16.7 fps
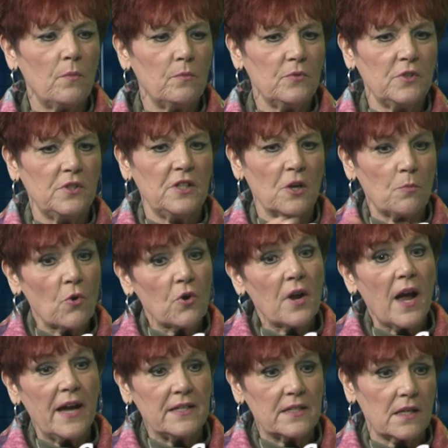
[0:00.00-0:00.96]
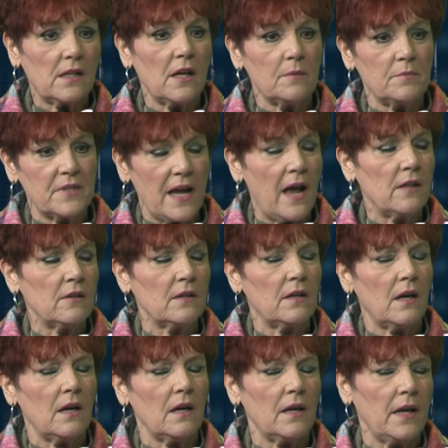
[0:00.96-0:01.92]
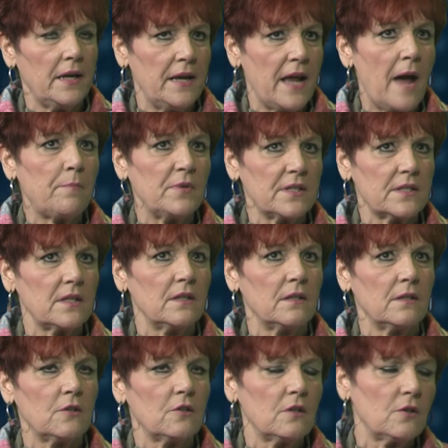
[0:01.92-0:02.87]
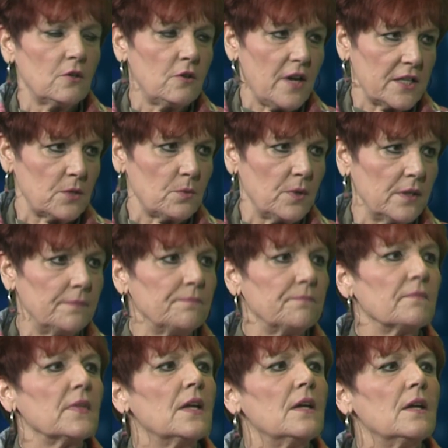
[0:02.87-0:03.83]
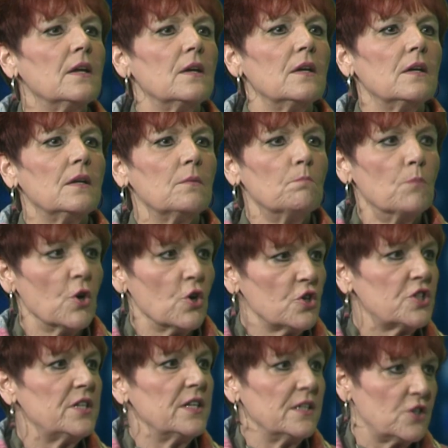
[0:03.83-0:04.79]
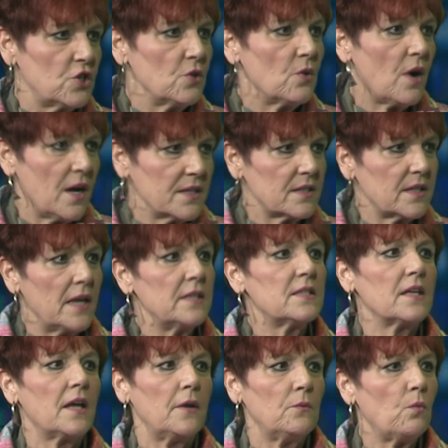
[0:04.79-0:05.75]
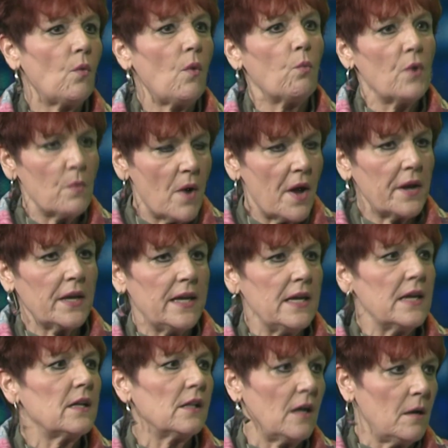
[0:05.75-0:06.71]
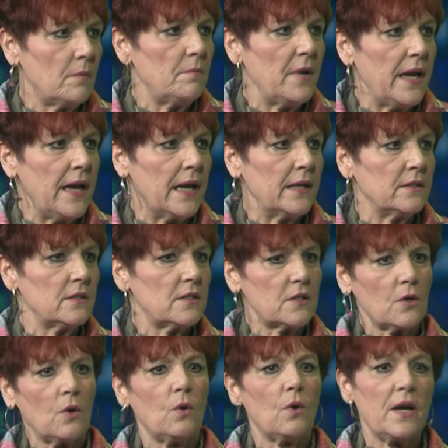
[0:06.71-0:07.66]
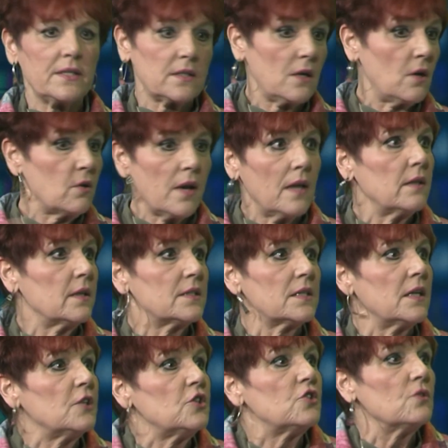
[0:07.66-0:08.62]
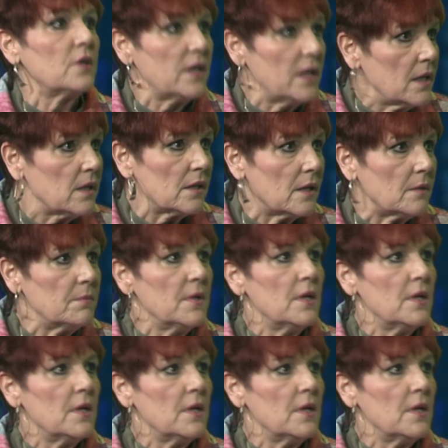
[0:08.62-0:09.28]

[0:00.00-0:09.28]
Dearborn Heights clubs, Annapolis and Crestwood, merged into us. They said, we want a key club. And so I said, okay, let's get you a key club.